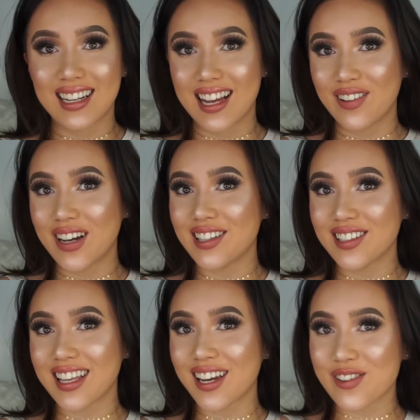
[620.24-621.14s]
and now I
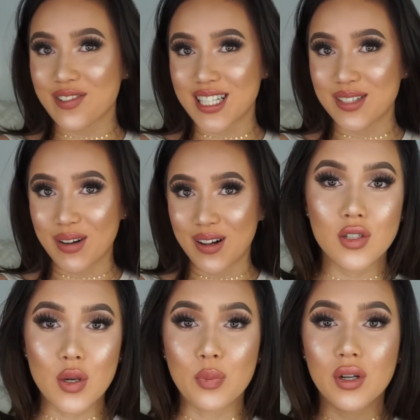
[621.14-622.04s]
look like a
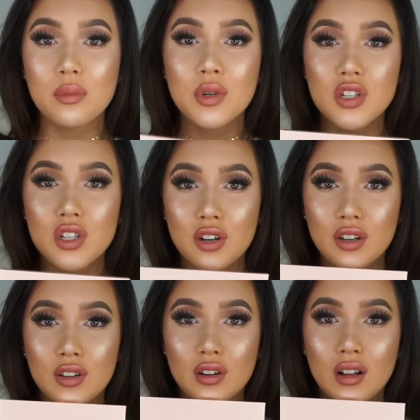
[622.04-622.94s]
greaseball. So I'm pretty much sure
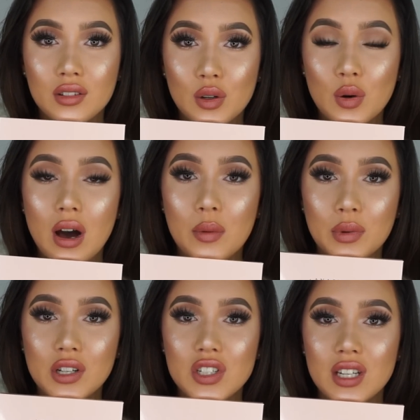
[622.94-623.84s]
you all know how
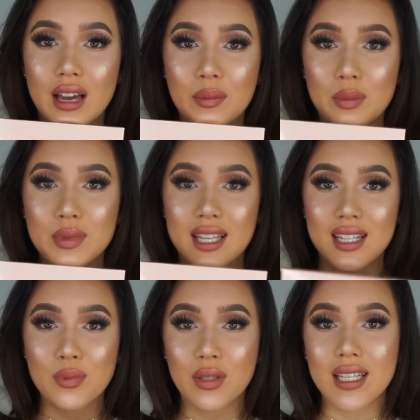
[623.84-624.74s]
much I'm
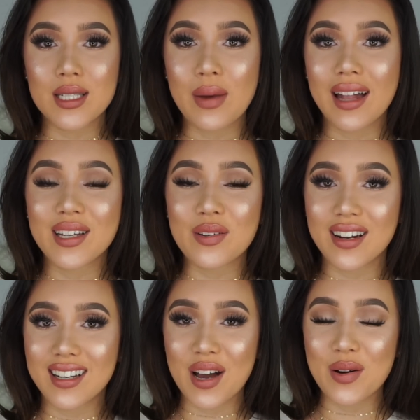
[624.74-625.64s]
obsessed with this palette
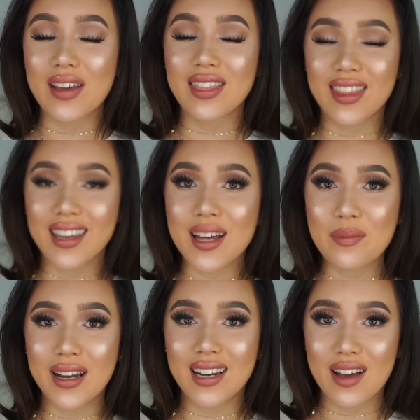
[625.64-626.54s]
right now. I think I
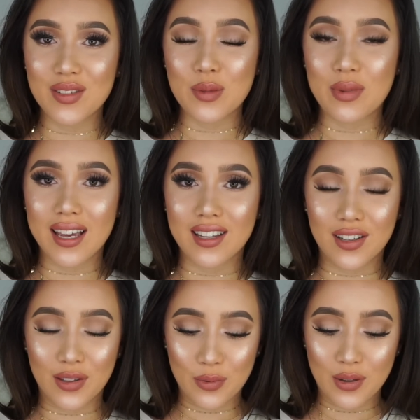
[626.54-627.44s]
might have to buy
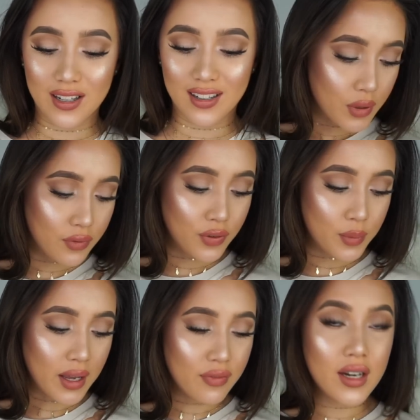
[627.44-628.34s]
another one. But
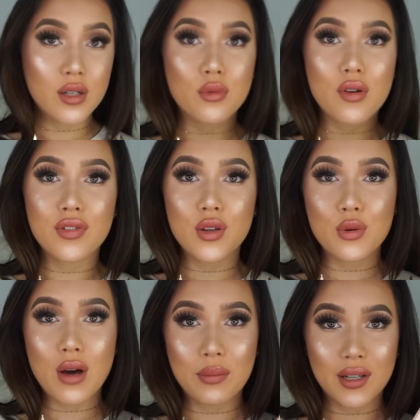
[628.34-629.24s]
for my final
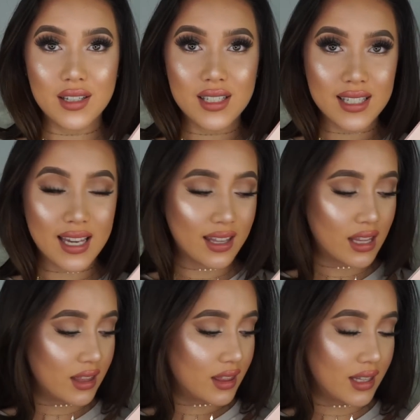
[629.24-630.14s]
review, I'm gonna say
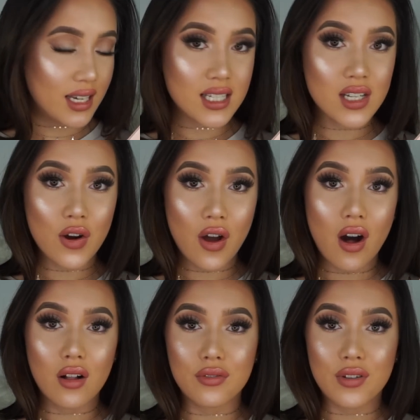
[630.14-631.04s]
that these are
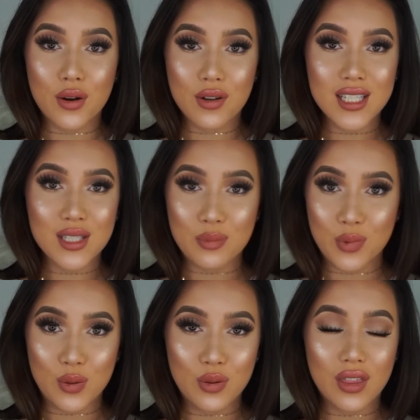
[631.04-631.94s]
all very
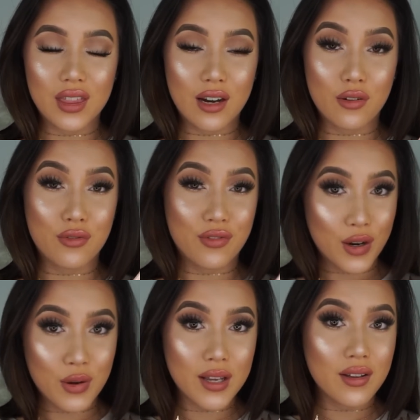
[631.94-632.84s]
smooth. They're
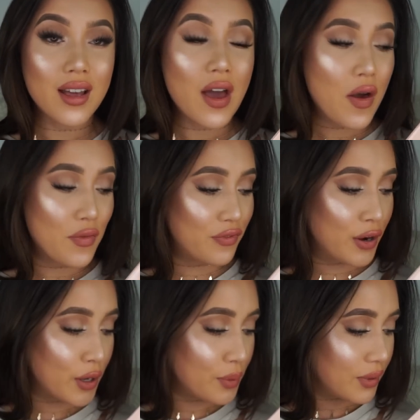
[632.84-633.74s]
very
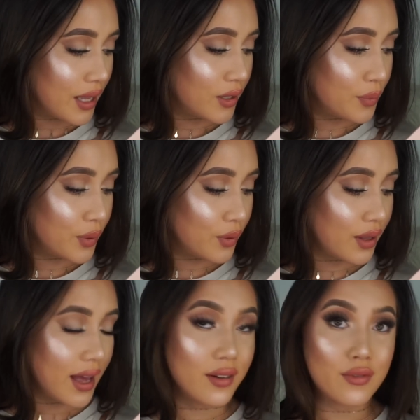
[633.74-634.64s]

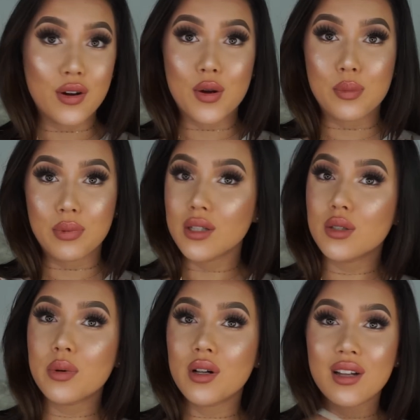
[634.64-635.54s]
blendable and very
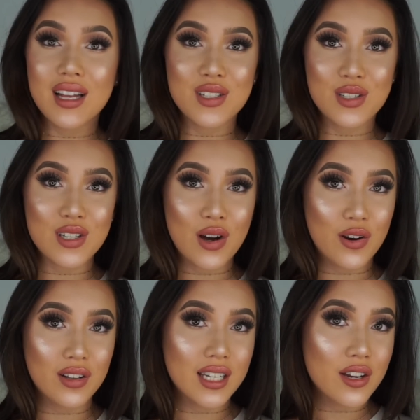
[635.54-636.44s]
buildable. As you saw
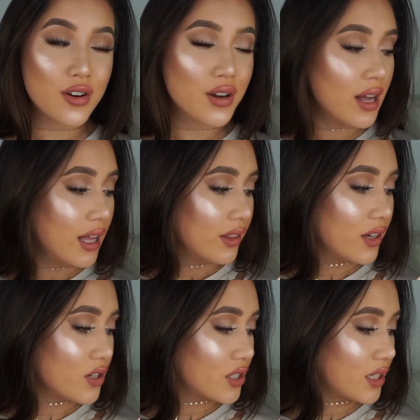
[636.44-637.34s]
earlier,
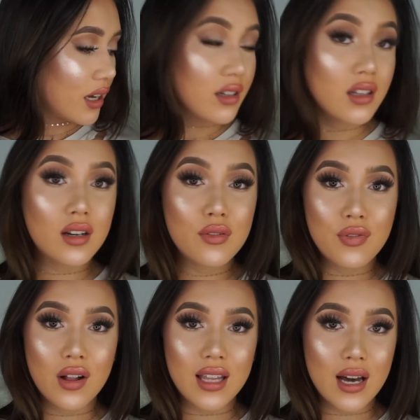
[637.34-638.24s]
there's not a lot of
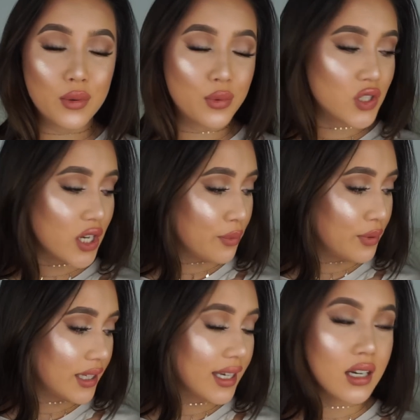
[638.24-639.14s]
fallout, which I
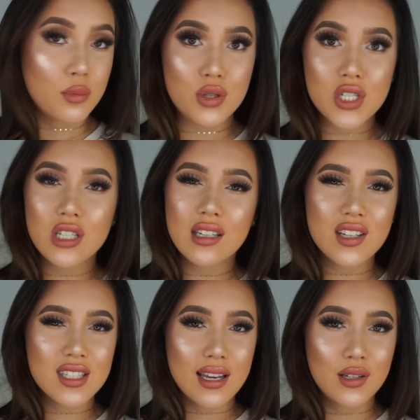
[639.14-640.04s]
really can appreciate
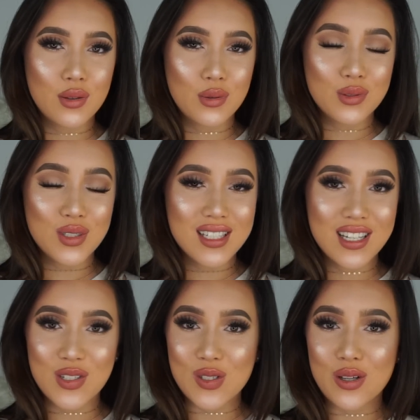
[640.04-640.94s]
because I don't
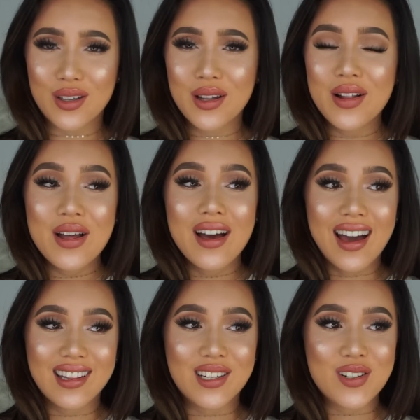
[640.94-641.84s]
enjoy
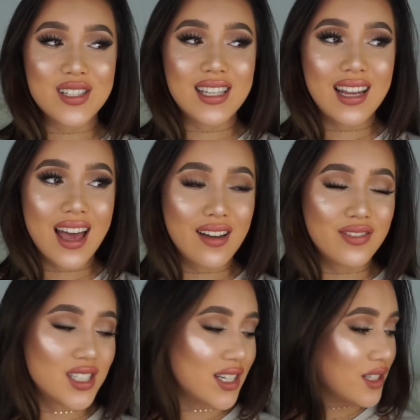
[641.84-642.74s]
highlighters that
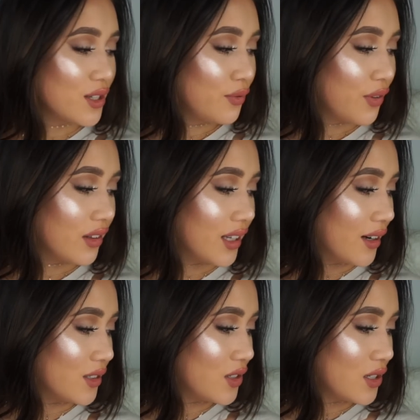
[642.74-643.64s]
have tons of
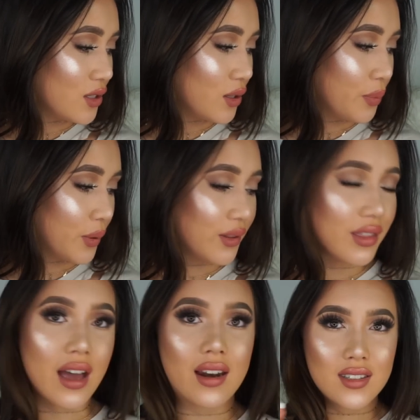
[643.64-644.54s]
fallout to the
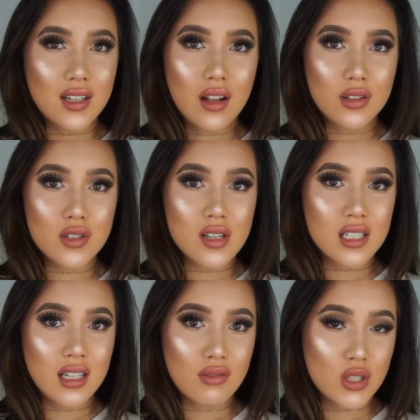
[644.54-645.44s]
point that the color
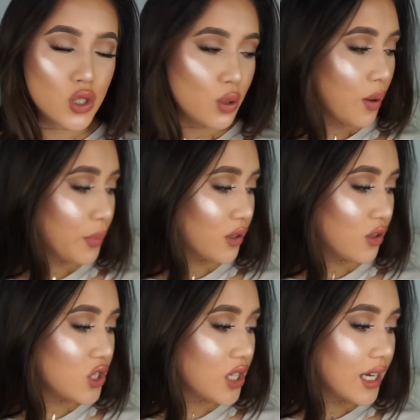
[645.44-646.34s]
doesn't even show up on
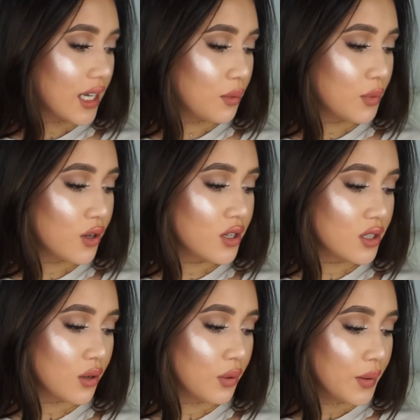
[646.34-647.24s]
your cheek anymore.
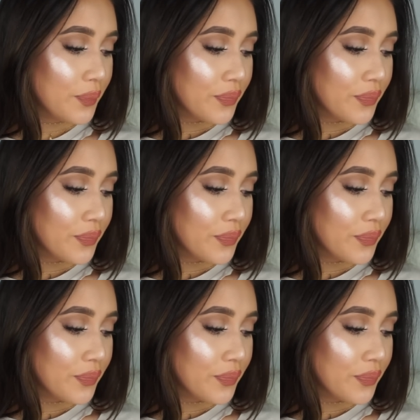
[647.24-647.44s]
So